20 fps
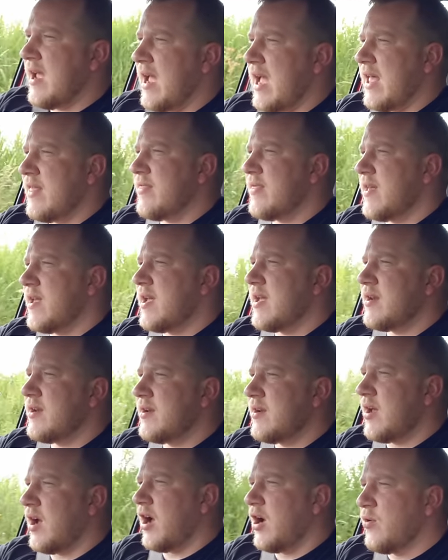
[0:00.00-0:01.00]
And
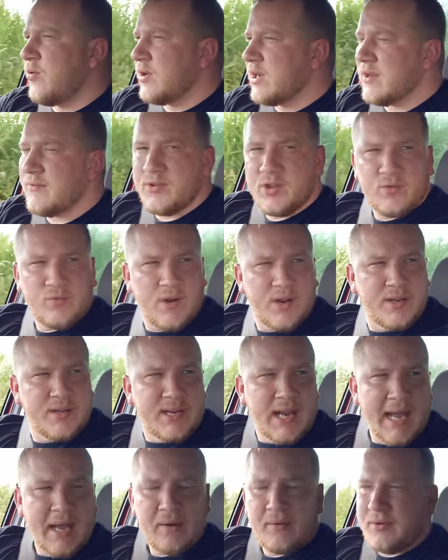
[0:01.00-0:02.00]
then I will give you the
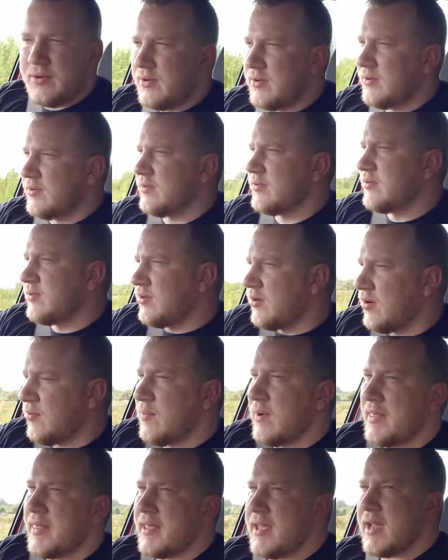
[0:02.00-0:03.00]
rundown on
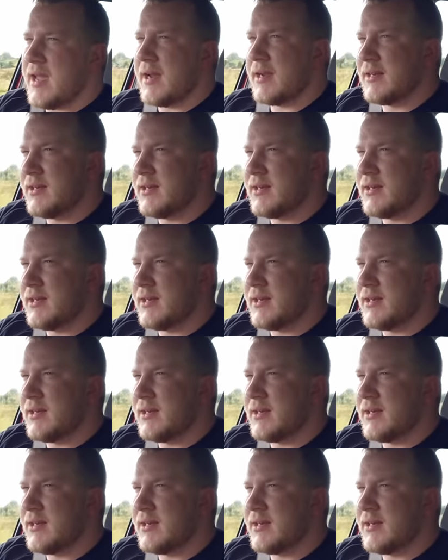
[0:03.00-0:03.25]
whether the air